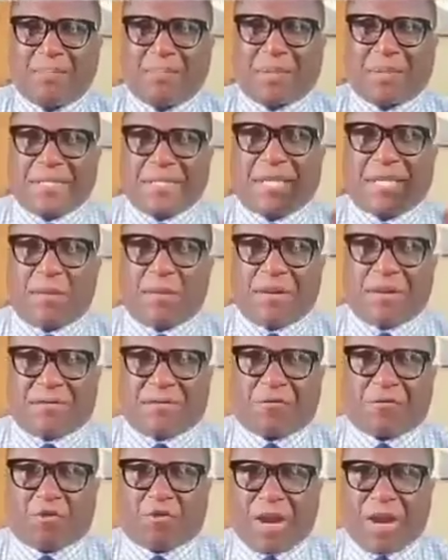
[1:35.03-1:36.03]
please tell me if
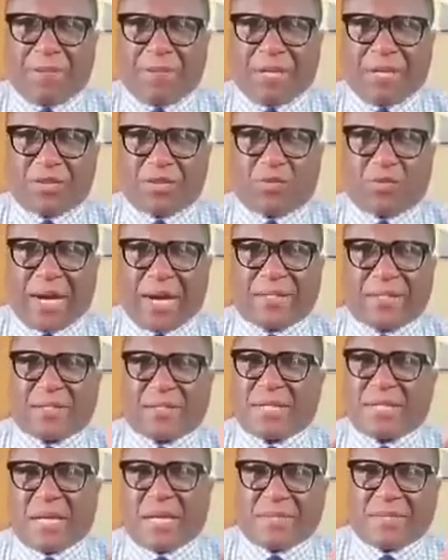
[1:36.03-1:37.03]
the framing is right.
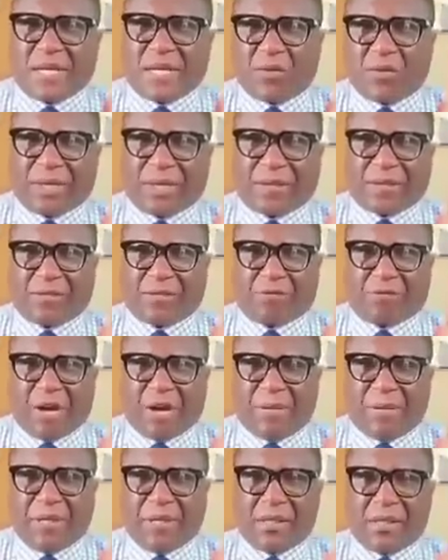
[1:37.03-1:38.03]
Sometimes I don't get the
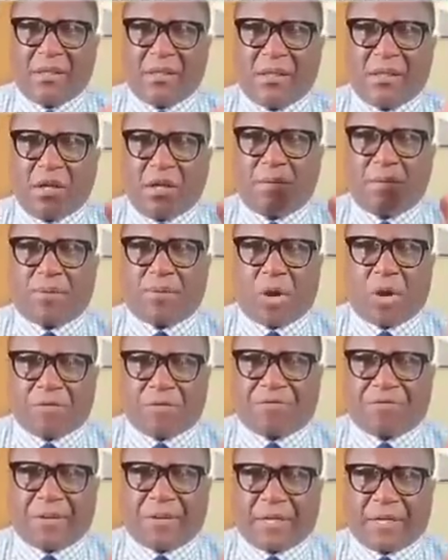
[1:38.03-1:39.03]
framing
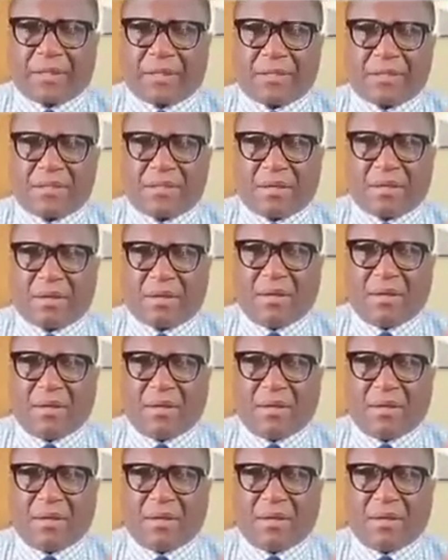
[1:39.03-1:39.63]
perfect.